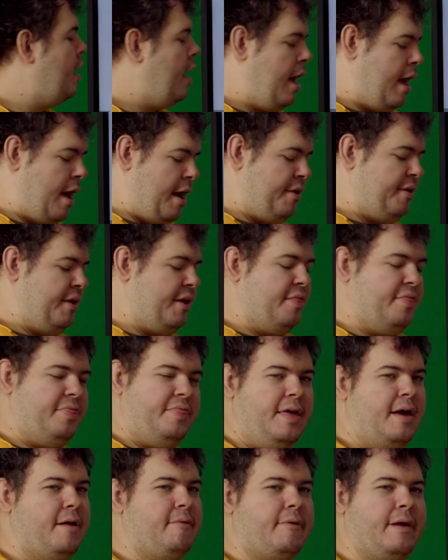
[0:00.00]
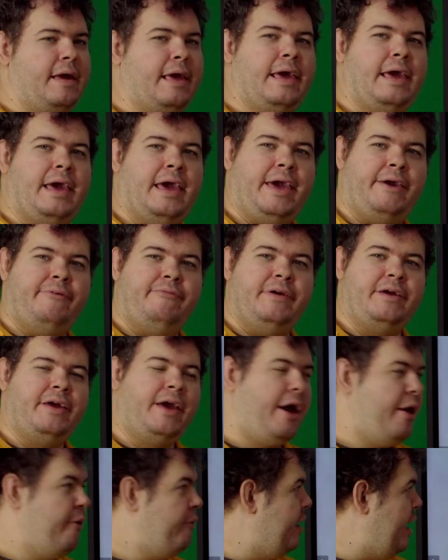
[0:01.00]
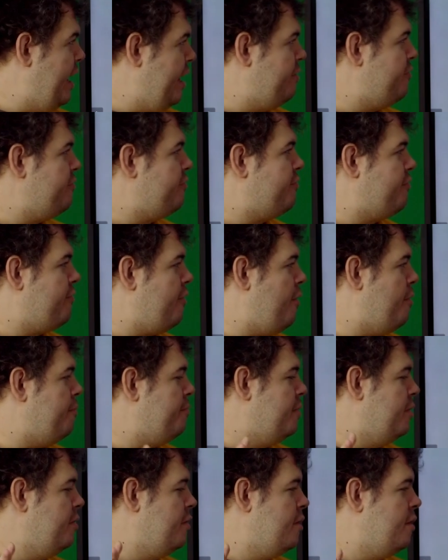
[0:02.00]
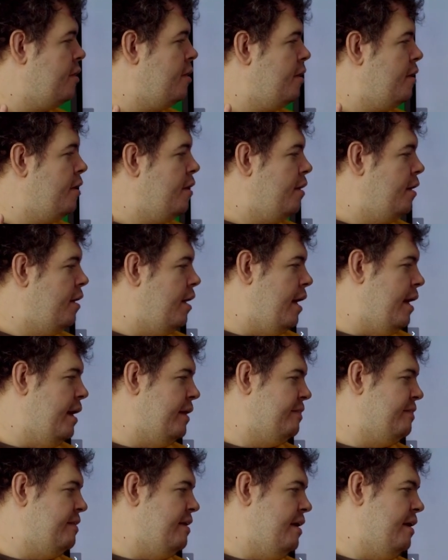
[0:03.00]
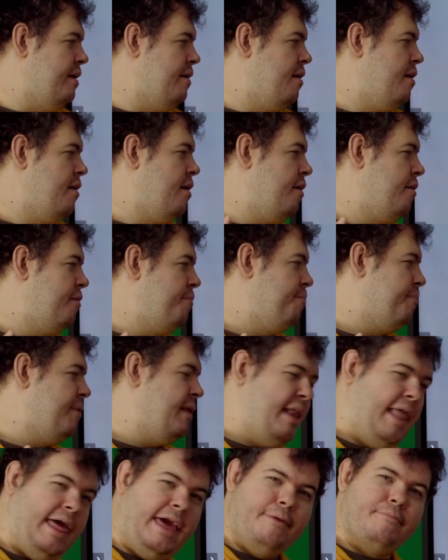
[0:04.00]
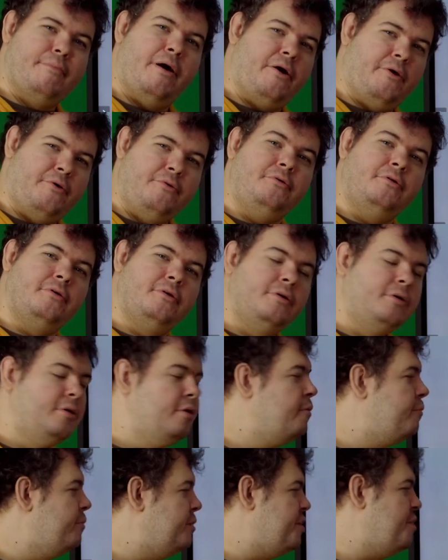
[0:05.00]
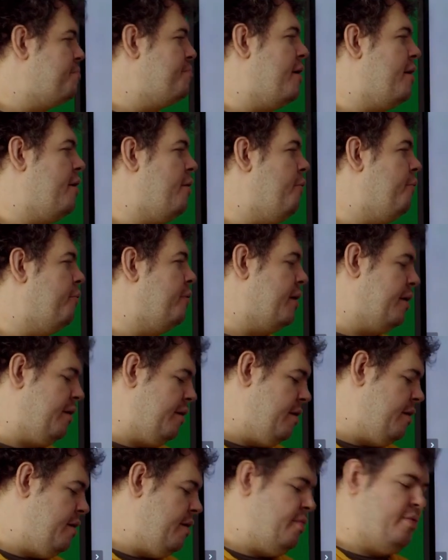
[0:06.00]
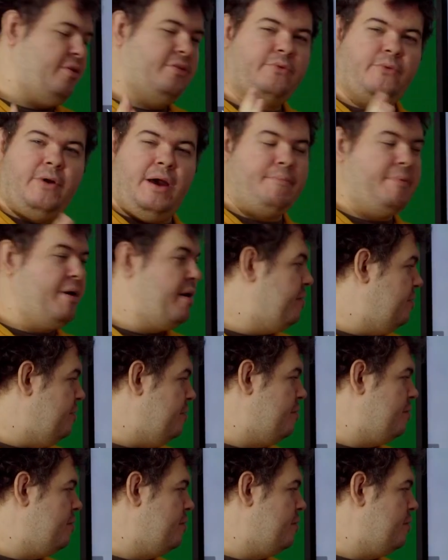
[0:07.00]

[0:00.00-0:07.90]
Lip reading: And then in theory, if we go in from to play mode, which is by holding the square buttons,